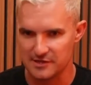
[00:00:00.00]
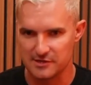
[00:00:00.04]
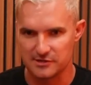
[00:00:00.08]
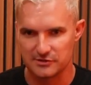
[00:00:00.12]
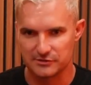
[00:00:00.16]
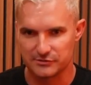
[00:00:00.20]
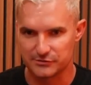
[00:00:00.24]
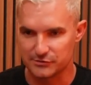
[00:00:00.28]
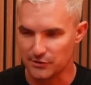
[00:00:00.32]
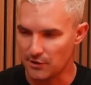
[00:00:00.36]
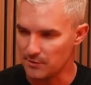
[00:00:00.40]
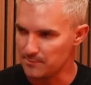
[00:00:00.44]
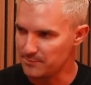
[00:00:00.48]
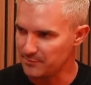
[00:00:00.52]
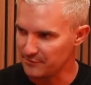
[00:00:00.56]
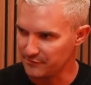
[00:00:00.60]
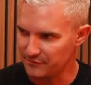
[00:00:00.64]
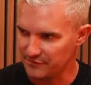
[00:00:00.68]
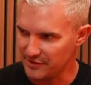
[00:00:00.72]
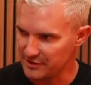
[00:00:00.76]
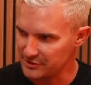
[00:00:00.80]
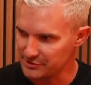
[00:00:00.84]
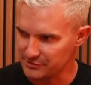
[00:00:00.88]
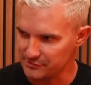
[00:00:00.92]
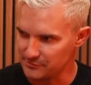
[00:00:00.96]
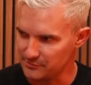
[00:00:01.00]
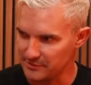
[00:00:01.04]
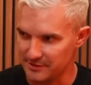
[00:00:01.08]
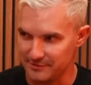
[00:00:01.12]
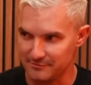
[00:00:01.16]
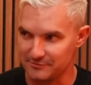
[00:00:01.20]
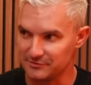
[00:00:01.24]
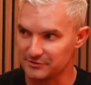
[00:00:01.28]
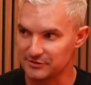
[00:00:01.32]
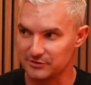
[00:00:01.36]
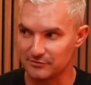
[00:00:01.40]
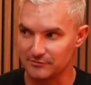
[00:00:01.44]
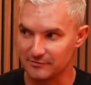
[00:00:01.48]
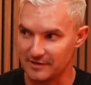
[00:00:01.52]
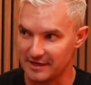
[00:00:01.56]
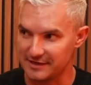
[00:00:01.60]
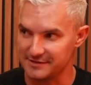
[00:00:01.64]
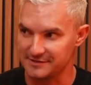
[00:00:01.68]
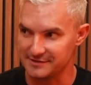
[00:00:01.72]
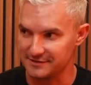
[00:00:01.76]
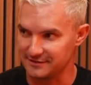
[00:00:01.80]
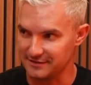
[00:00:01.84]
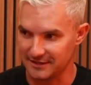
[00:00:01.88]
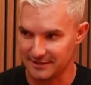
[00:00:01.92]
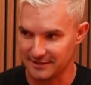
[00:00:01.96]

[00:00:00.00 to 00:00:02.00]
So professional. It was crazy. Like,